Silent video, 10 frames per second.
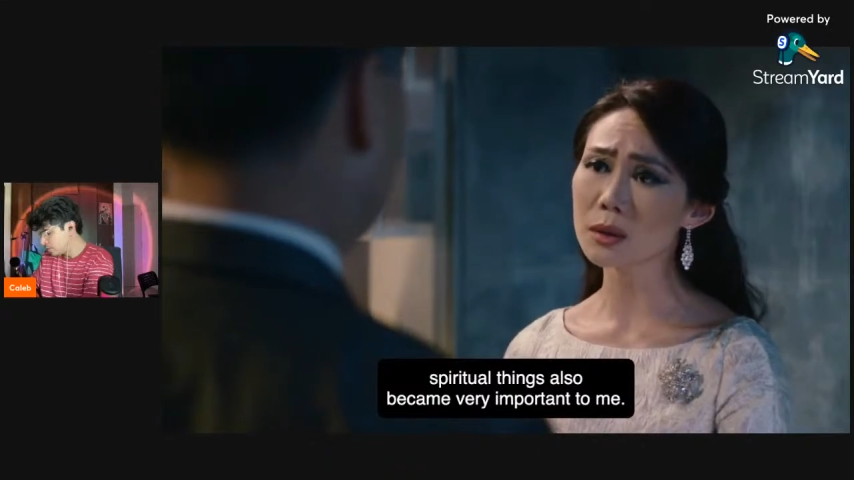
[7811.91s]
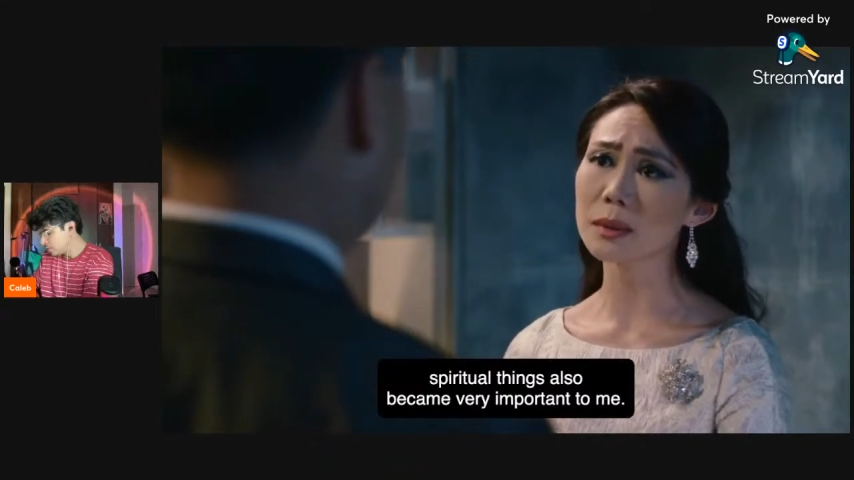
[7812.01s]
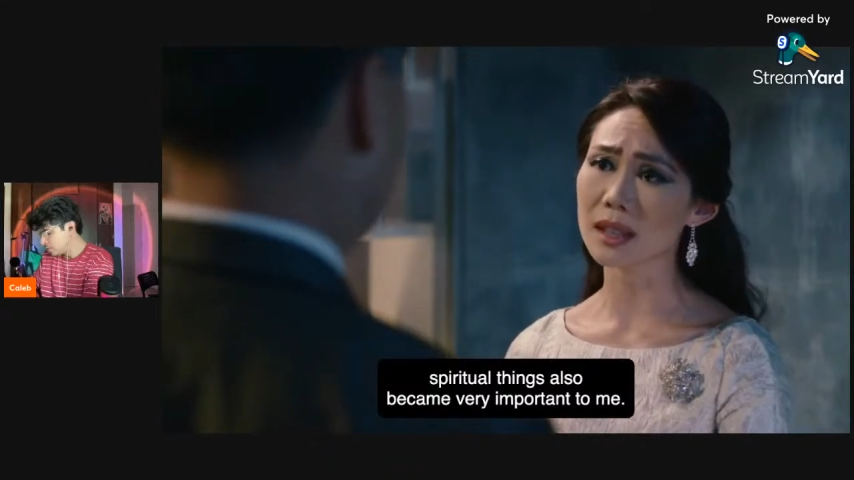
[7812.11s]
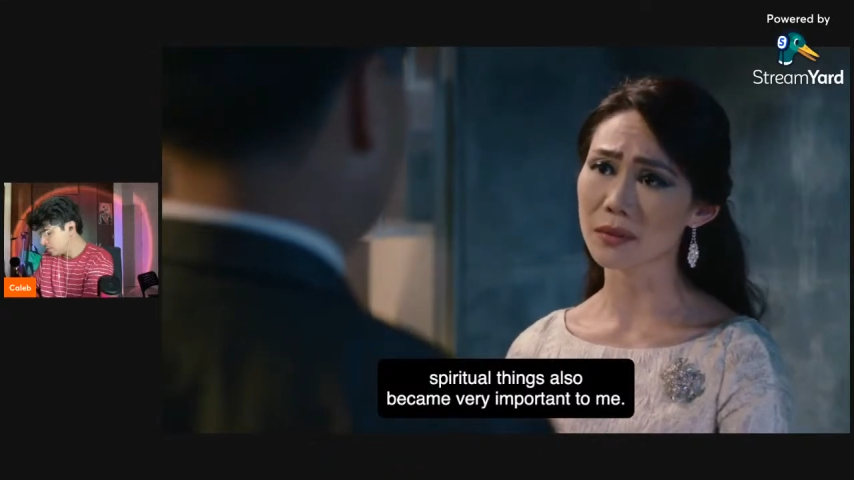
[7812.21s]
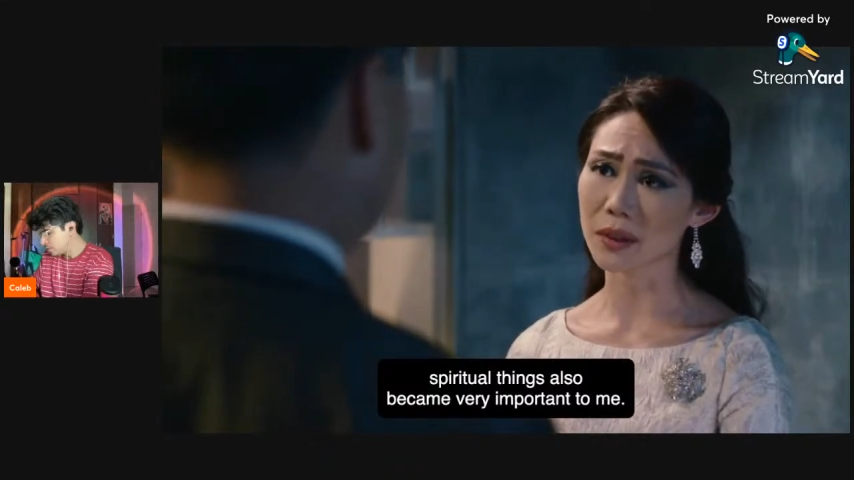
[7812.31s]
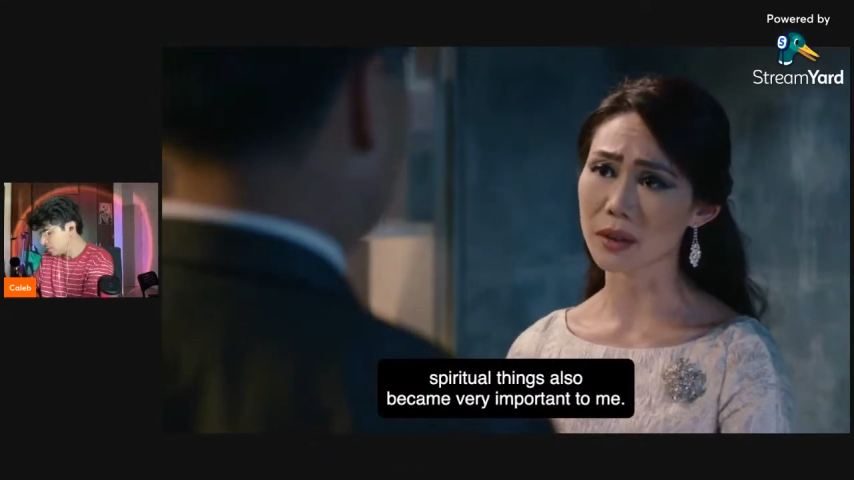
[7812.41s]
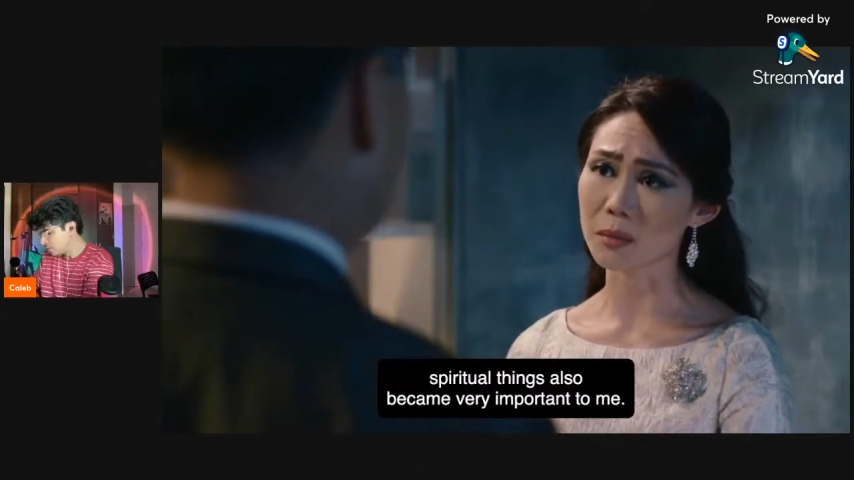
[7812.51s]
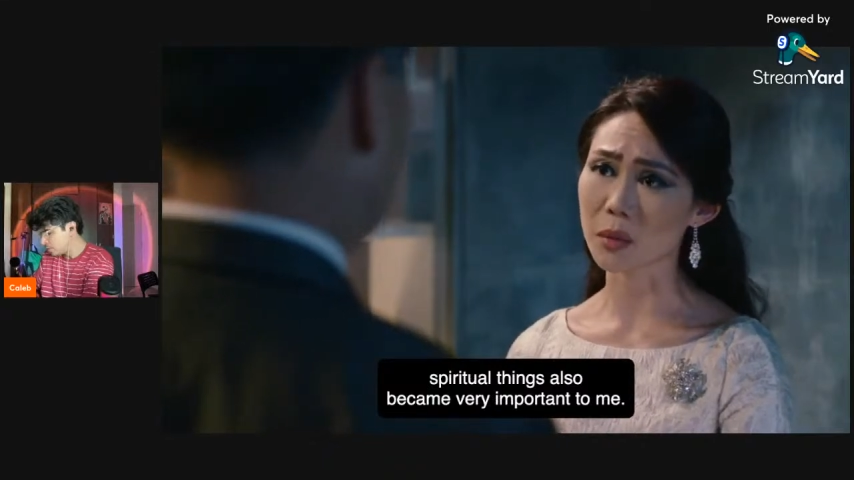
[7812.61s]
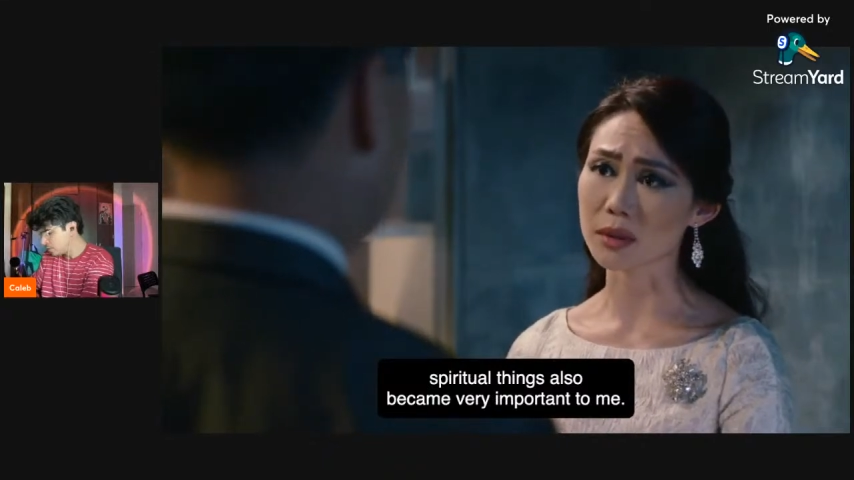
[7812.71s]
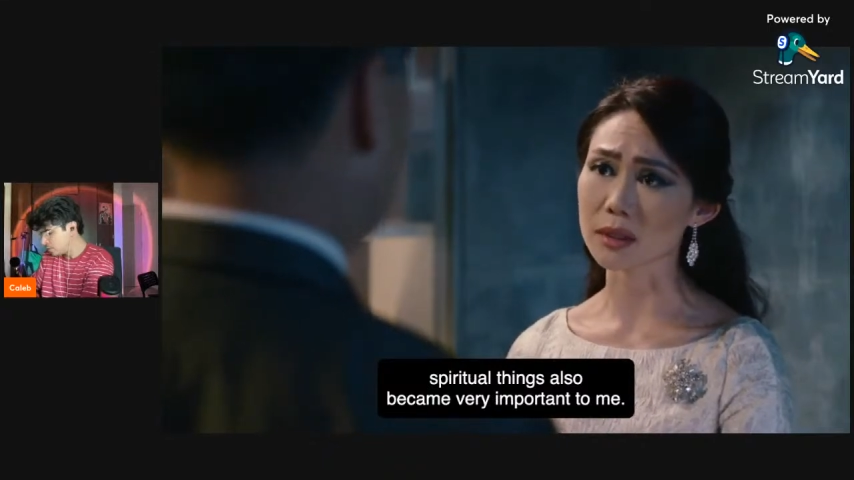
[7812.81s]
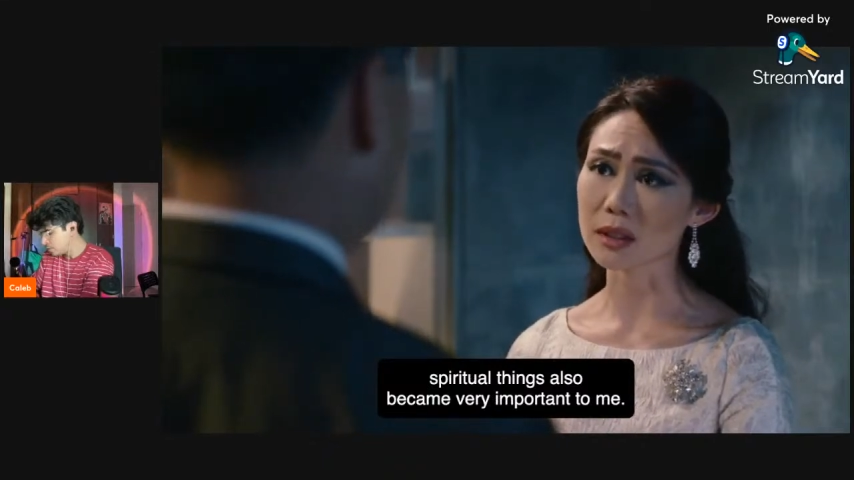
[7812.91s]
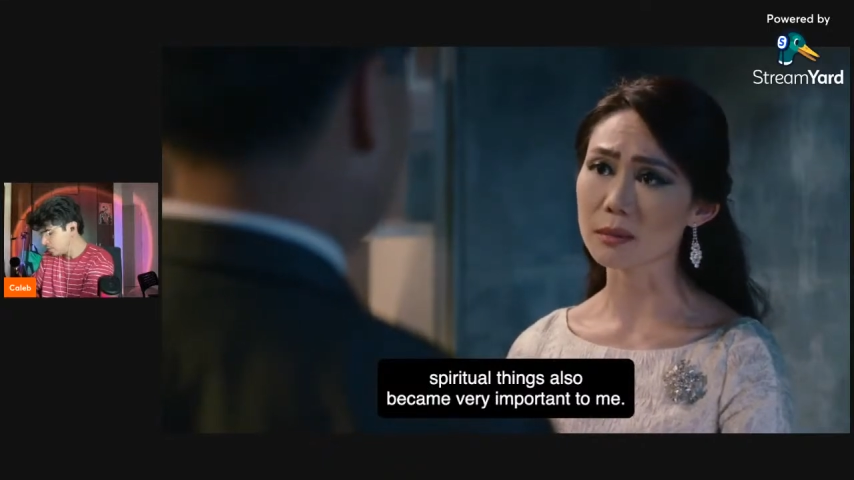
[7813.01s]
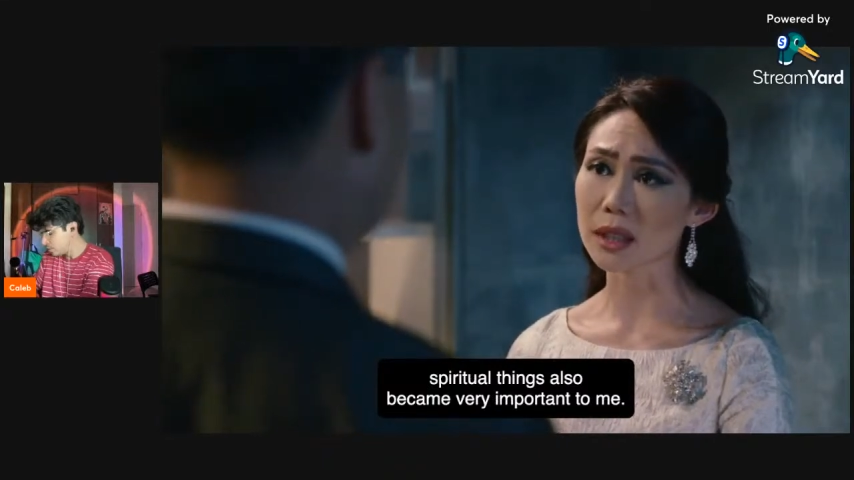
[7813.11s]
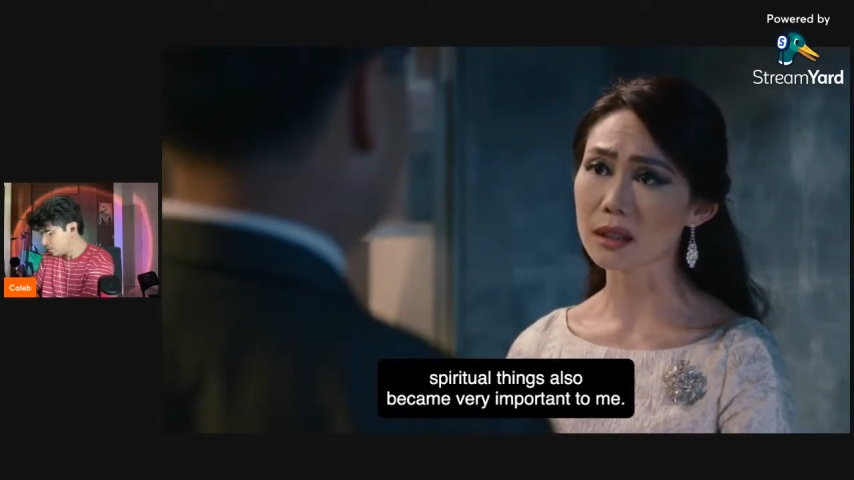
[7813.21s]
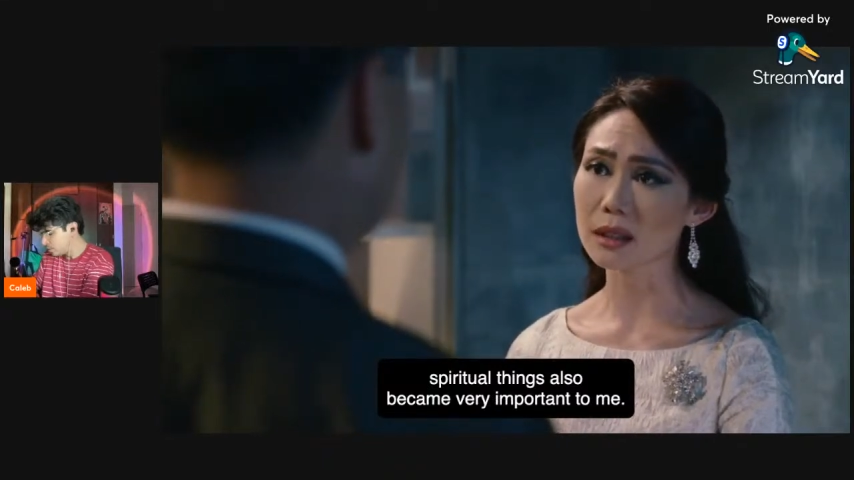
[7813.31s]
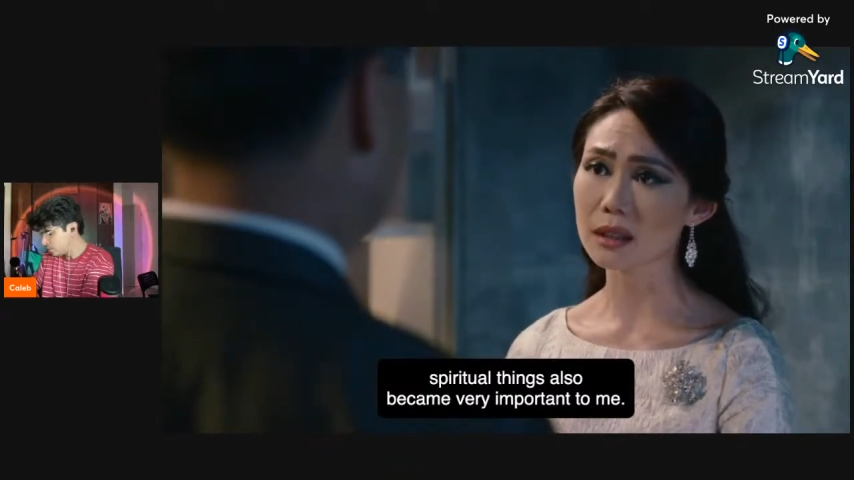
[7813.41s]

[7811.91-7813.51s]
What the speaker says: became very important to me.